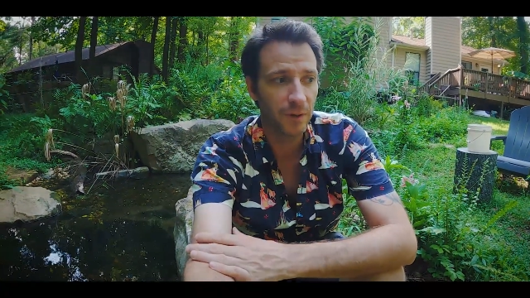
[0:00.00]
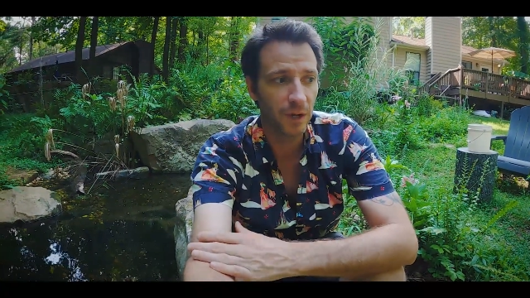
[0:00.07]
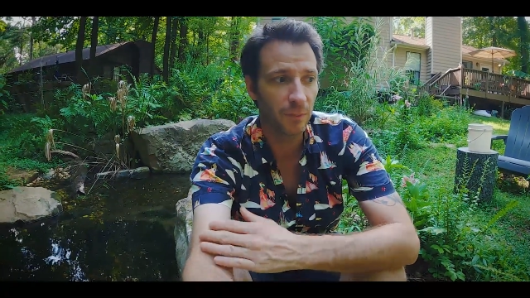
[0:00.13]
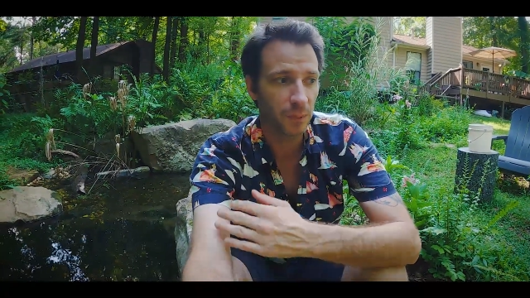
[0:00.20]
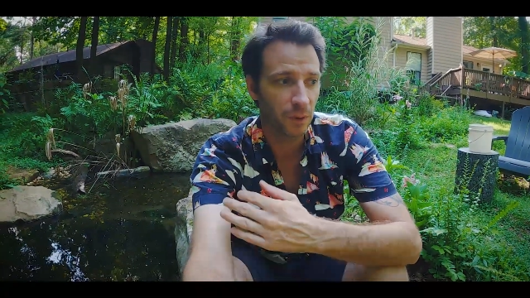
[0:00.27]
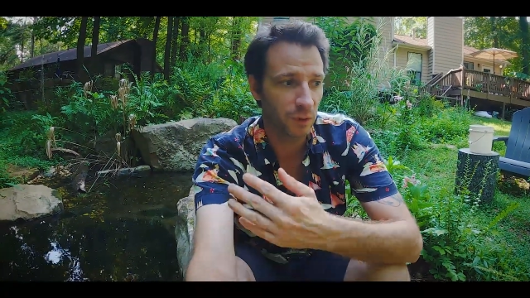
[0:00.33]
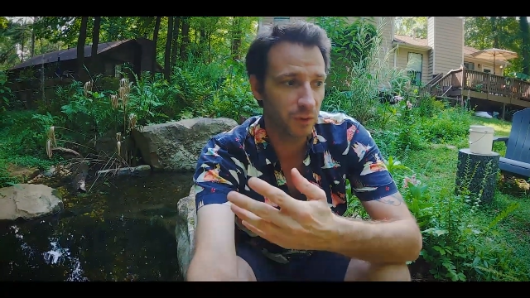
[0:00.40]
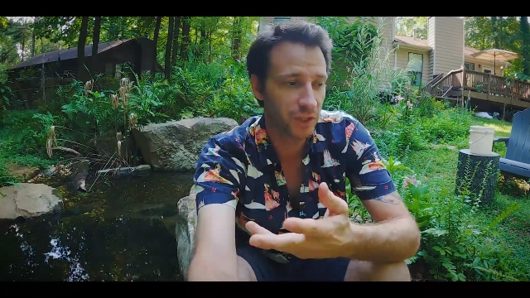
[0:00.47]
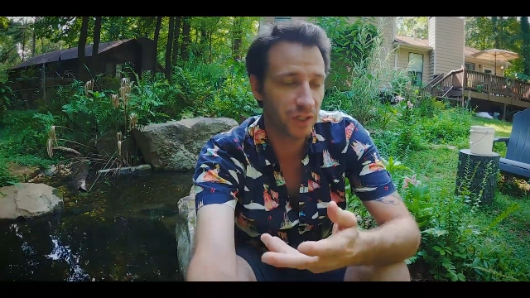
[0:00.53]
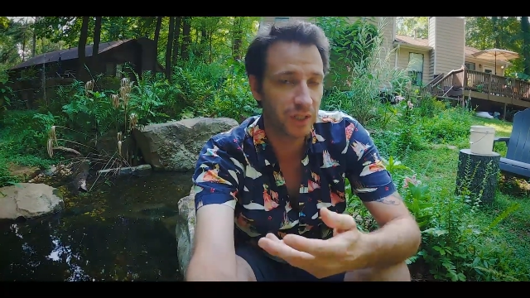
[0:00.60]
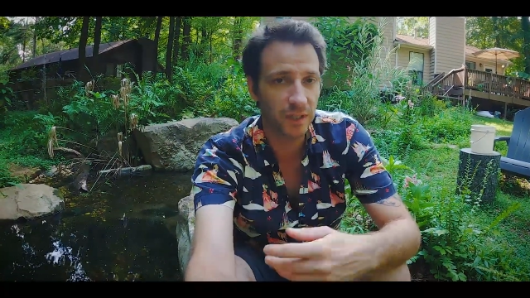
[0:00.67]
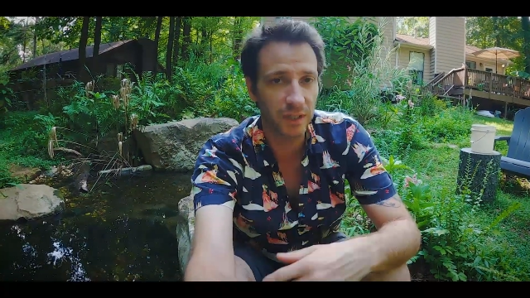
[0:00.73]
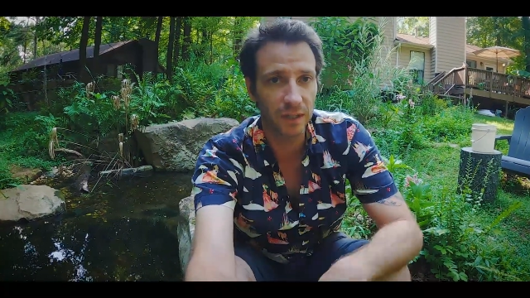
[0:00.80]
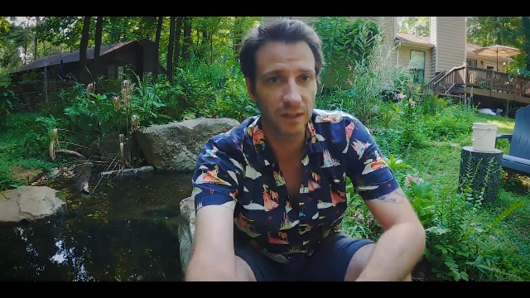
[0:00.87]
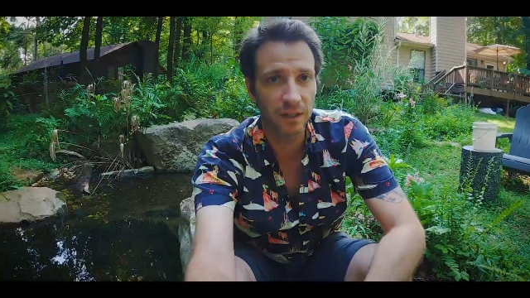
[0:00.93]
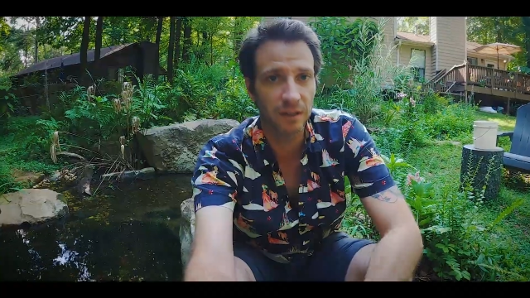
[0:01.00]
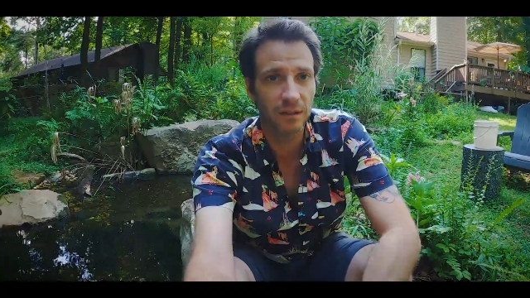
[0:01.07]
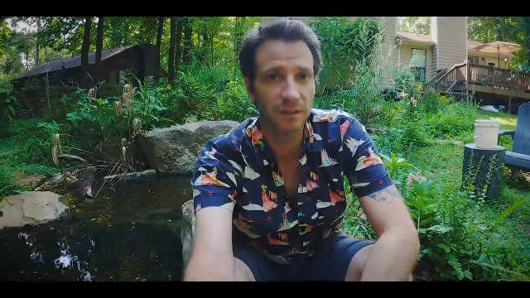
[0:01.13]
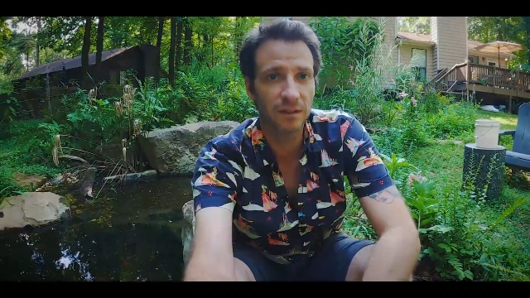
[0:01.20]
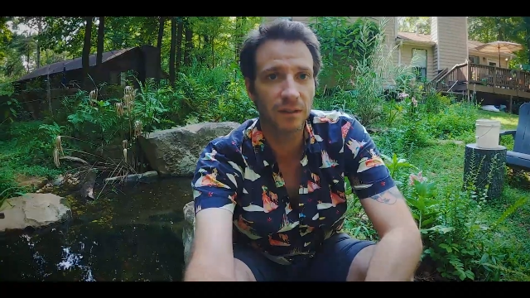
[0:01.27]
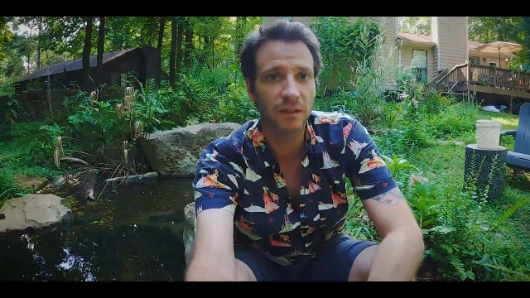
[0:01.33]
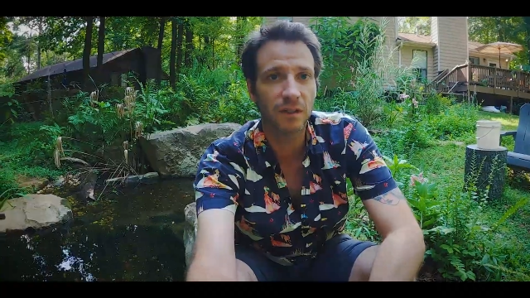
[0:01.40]
approach it in a
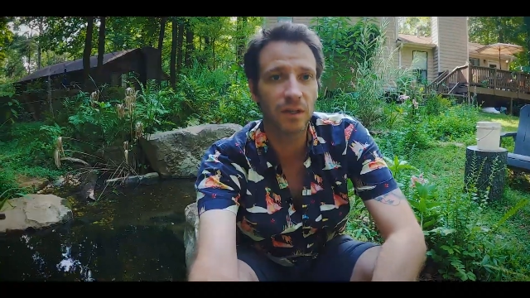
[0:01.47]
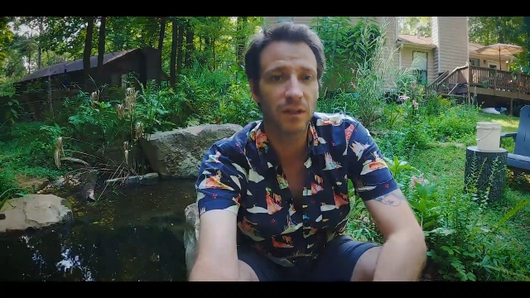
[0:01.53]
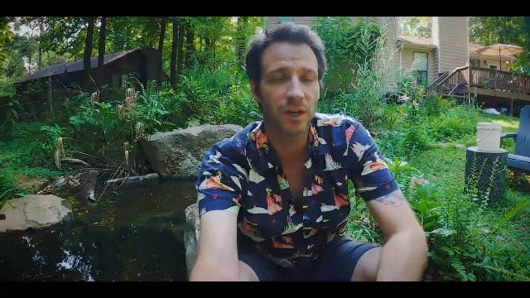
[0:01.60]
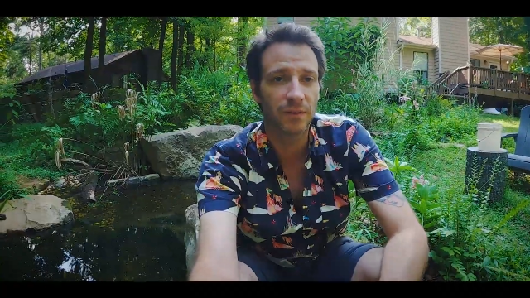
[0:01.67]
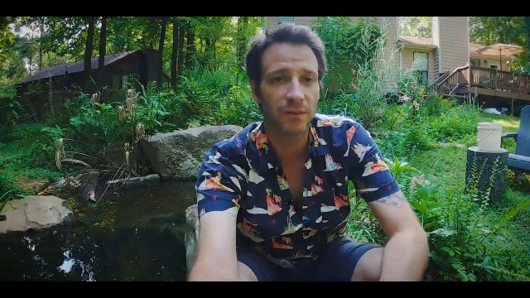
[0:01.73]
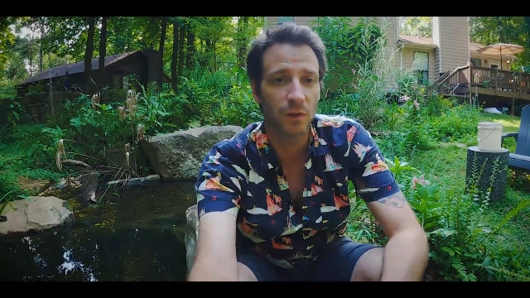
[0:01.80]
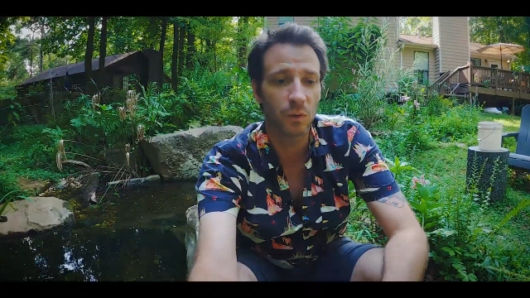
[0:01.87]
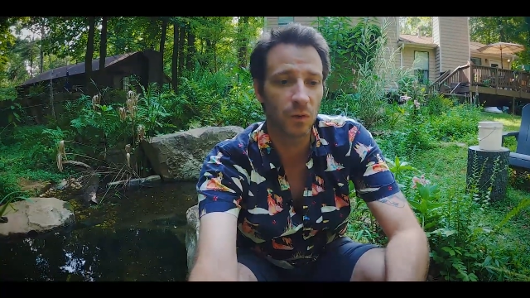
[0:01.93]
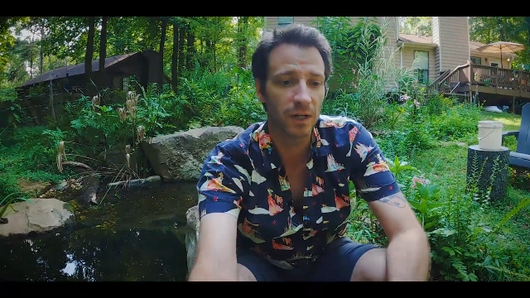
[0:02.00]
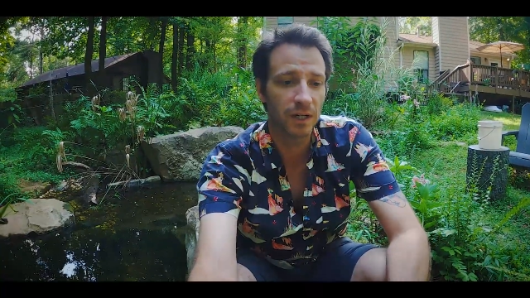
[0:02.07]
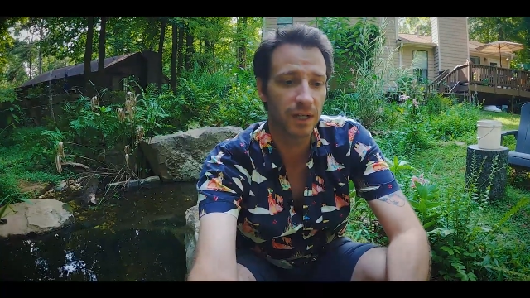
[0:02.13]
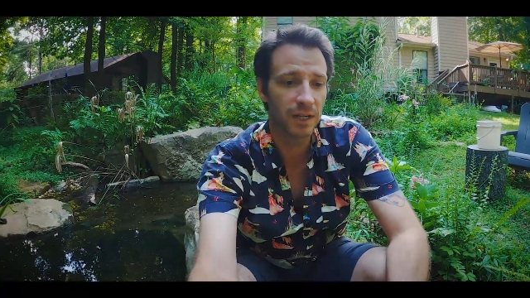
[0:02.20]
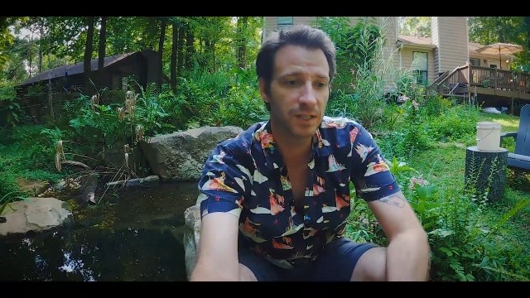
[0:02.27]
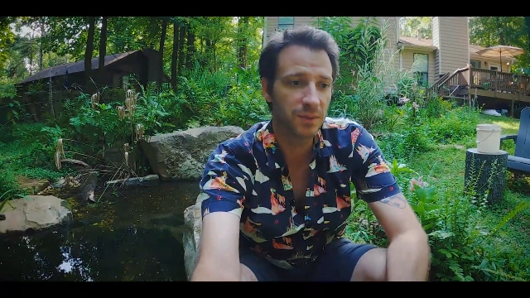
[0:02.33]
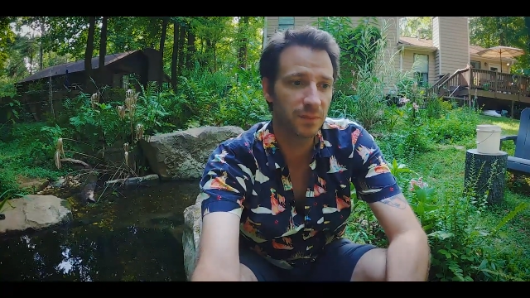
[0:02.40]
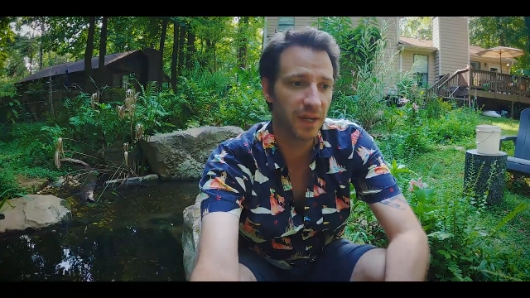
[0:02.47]
kind of an organized